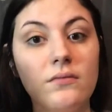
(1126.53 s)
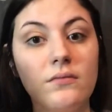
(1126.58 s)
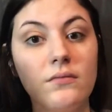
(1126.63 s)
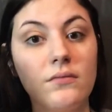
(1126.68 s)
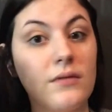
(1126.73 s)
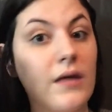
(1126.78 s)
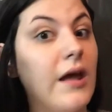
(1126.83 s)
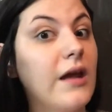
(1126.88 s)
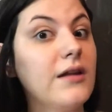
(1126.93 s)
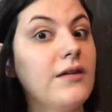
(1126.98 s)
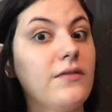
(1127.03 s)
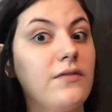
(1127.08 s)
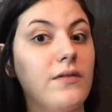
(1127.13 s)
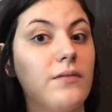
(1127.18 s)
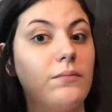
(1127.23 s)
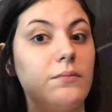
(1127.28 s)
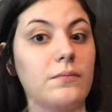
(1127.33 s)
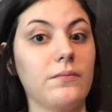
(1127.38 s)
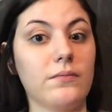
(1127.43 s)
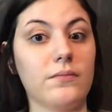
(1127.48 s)
native
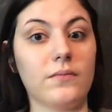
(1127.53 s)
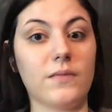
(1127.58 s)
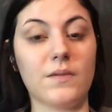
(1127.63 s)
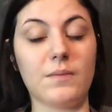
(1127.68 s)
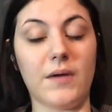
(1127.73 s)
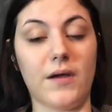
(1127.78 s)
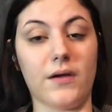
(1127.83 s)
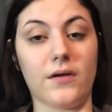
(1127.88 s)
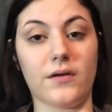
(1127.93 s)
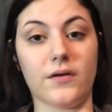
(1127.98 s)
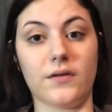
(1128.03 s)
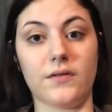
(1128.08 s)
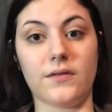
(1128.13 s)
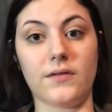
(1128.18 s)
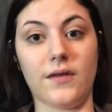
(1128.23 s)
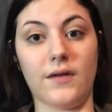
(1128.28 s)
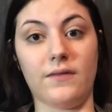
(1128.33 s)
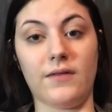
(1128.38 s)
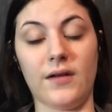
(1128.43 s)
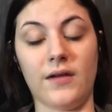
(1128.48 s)
speakers
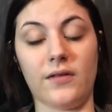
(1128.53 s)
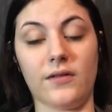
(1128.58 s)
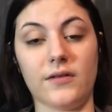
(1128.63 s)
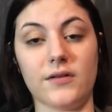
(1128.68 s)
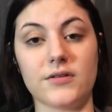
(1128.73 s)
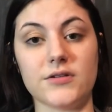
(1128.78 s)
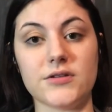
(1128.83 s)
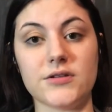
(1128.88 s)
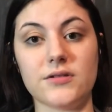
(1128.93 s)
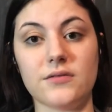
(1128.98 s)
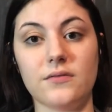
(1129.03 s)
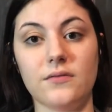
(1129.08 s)
of English.